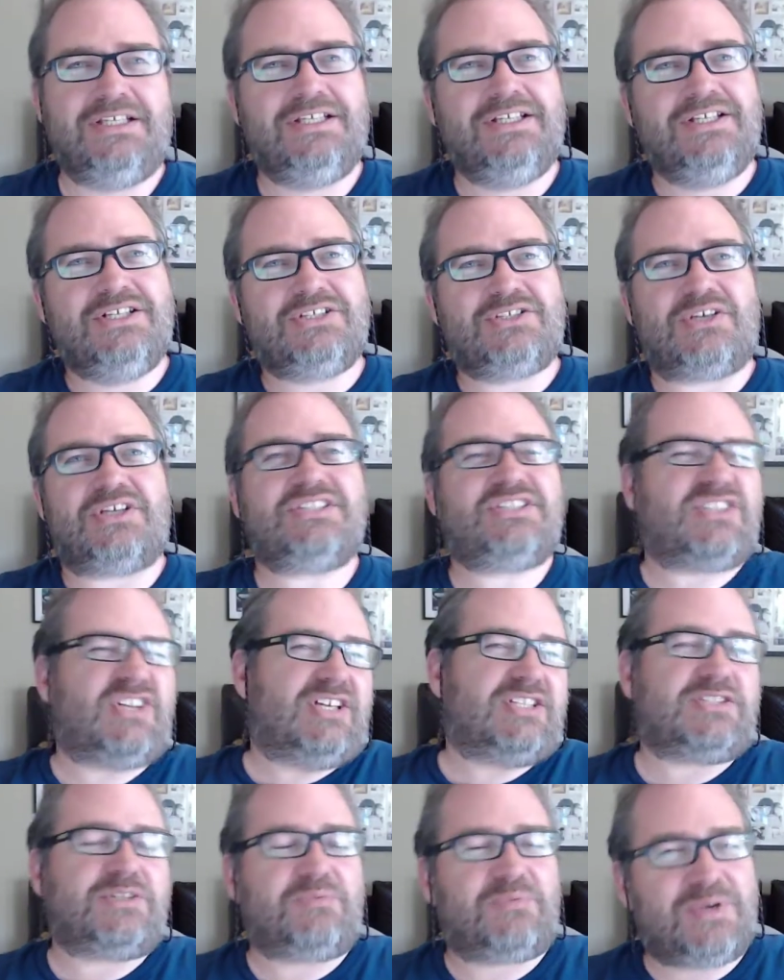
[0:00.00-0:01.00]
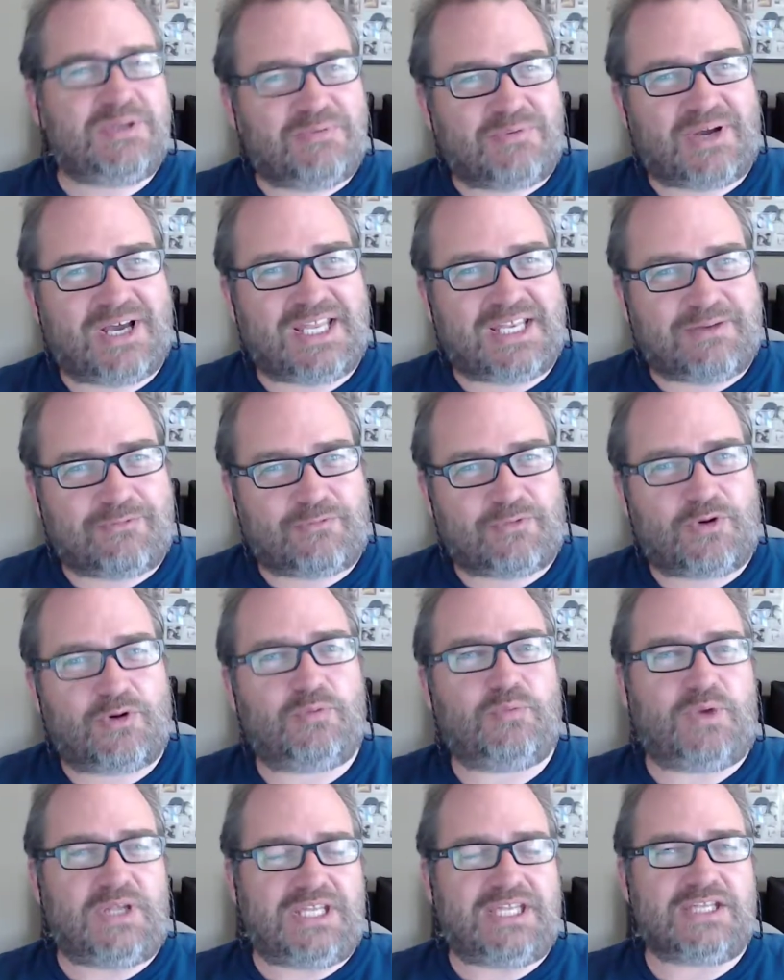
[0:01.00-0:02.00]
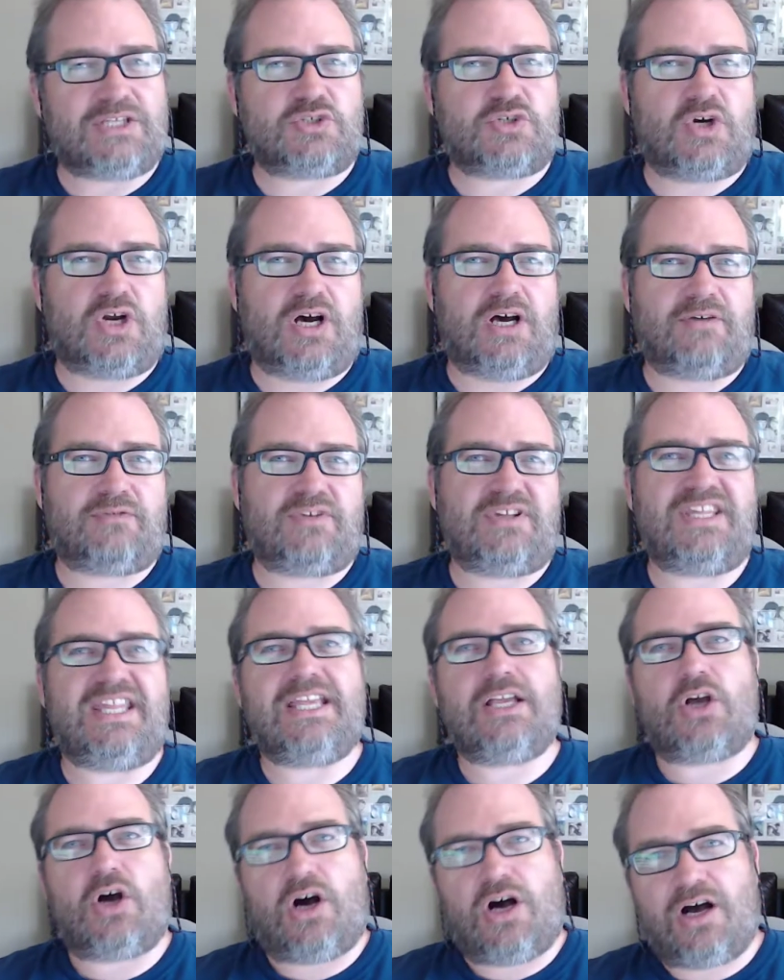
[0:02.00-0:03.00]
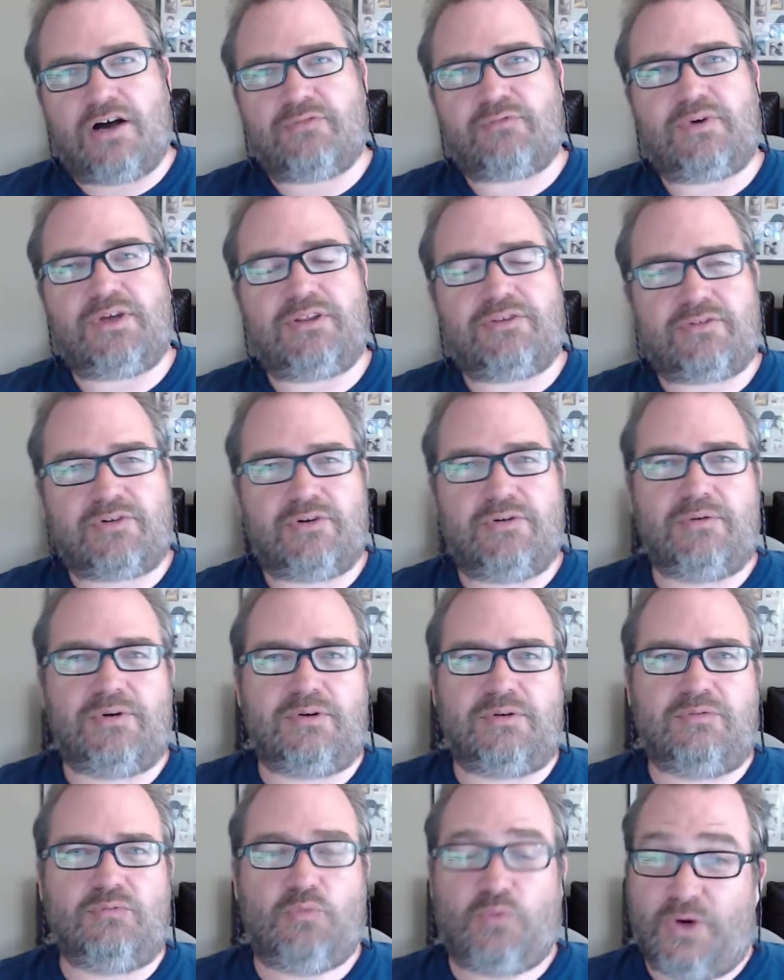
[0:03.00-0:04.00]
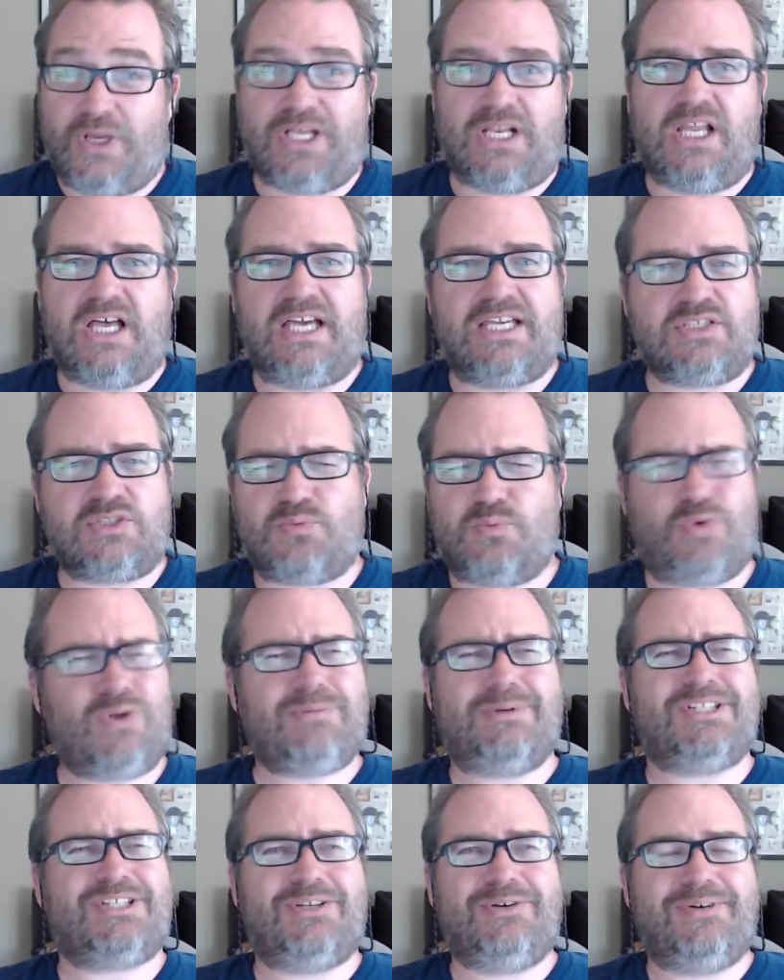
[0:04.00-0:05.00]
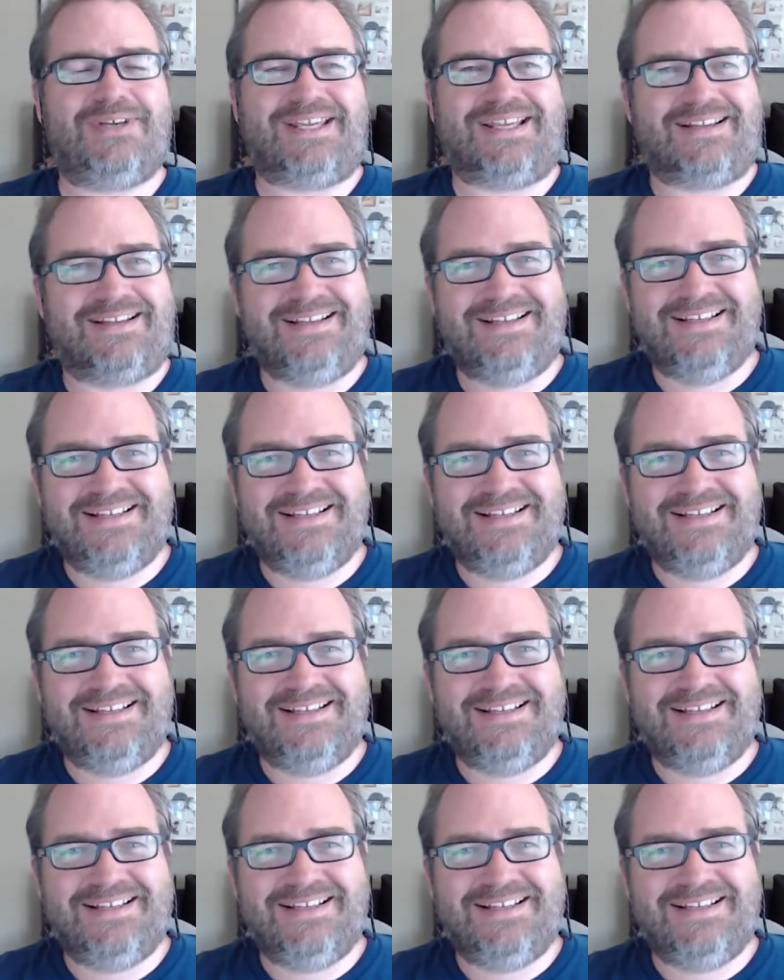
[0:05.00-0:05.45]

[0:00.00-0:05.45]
So I started to rewrite it for a reading draft and then got halfway through and realized, what am I doing?